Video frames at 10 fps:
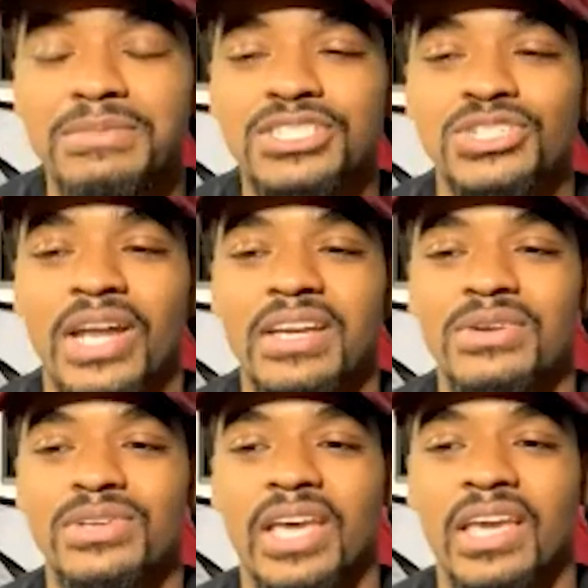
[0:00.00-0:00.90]
just trying to
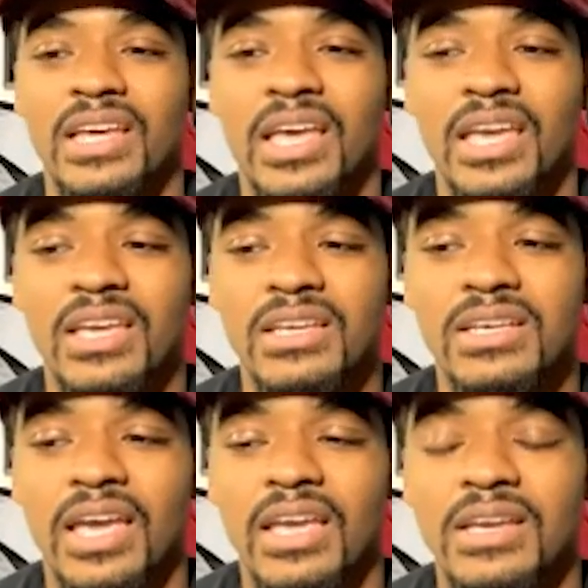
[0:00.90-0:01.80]
create
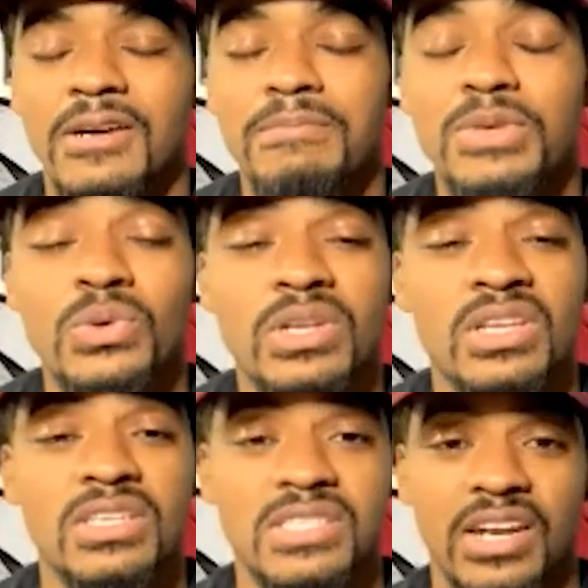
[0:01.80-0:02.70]
a
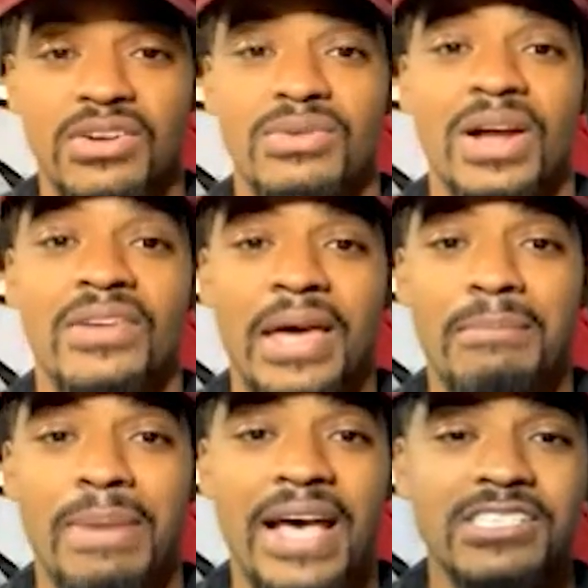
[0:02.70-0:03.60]
community centered around
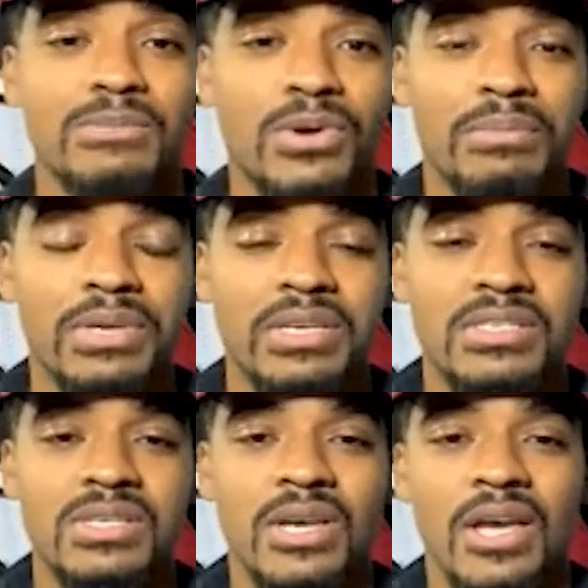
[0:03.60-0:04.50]
that basketball
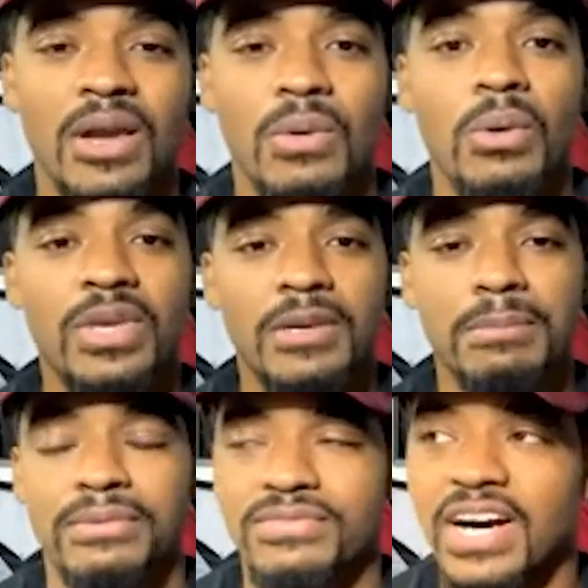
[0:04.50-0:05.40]
piece where we can
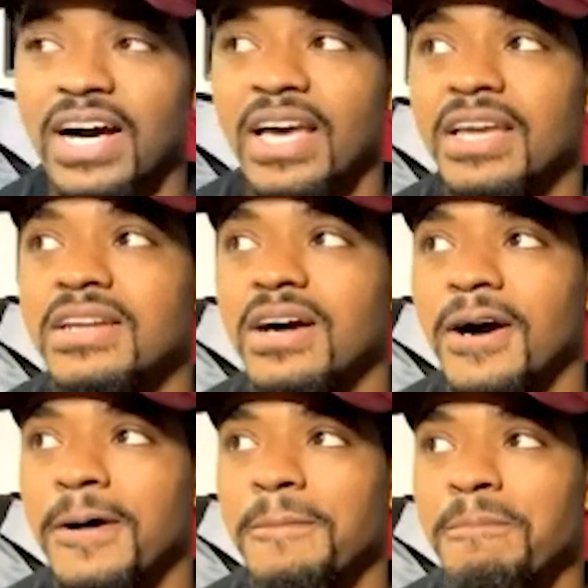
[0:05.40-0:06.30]
provide,
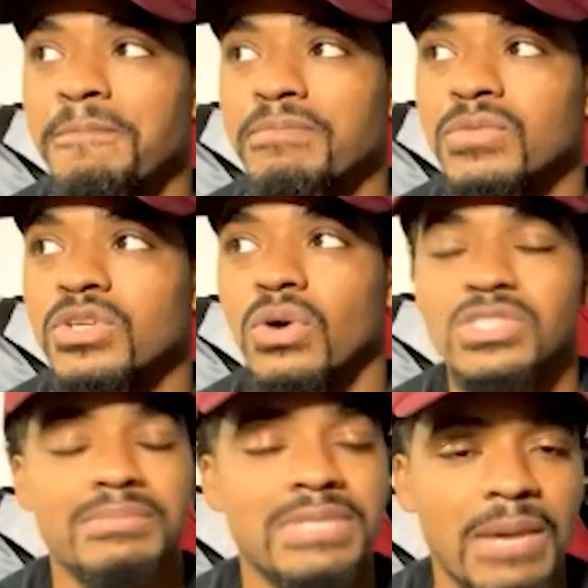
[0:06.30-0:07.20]
you know,
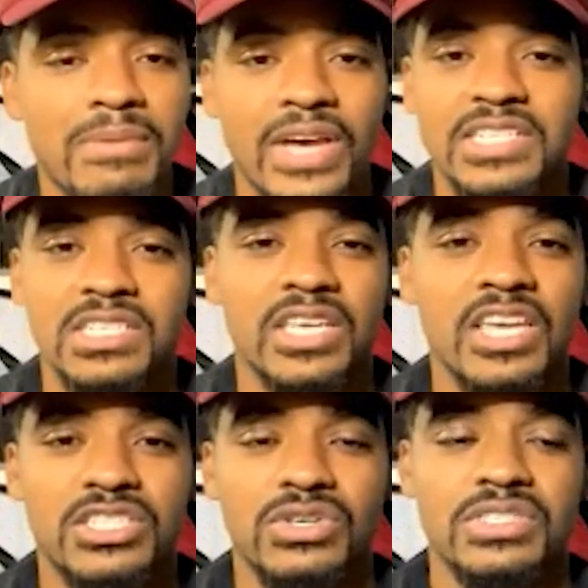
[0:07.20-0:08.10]
some type of
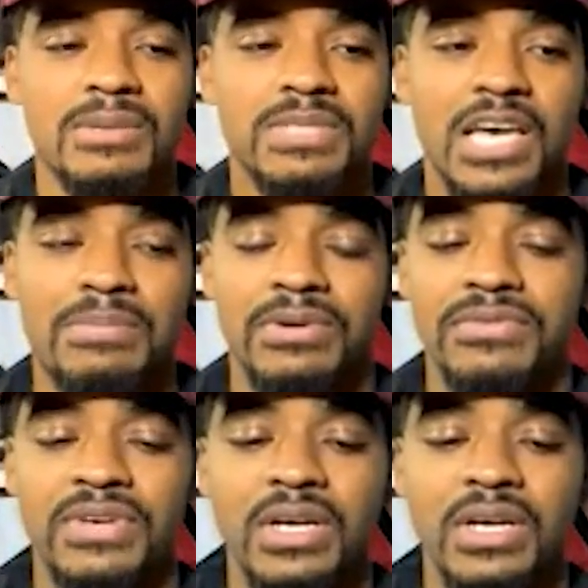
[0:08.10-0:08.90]
education or some type of